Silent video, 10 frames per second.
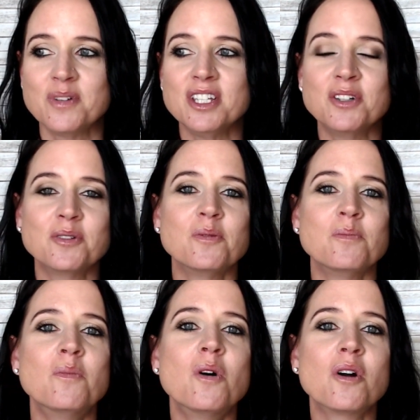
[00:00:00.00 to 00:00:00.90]
But
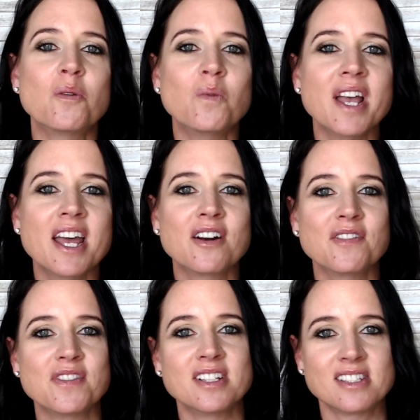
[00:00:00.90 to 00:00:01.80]
you're more
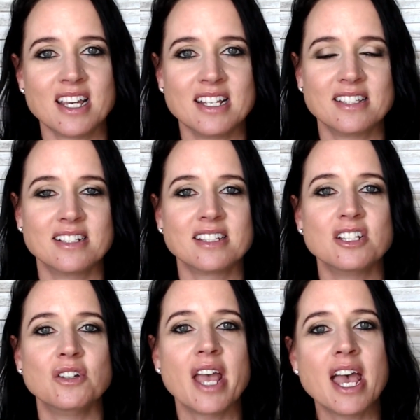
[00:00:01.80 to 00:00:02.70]
aware of the seasons
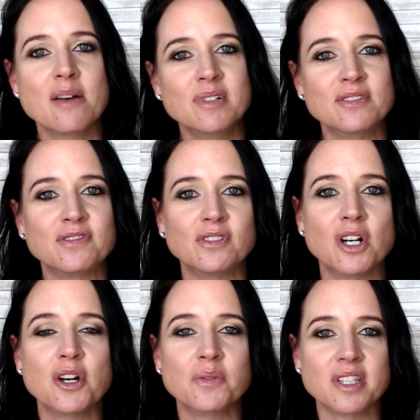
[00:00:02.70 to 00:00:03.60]
and you ebb and
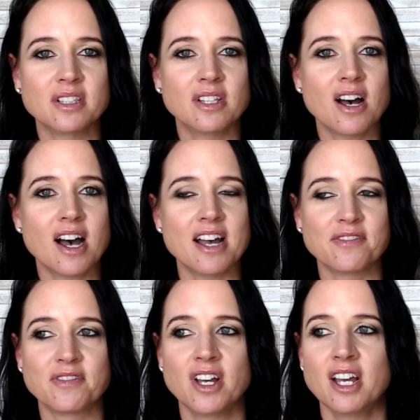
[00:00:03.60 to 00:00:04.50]
flow with
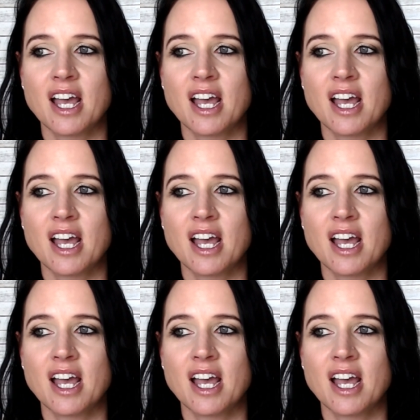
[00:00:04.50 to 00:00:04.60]
life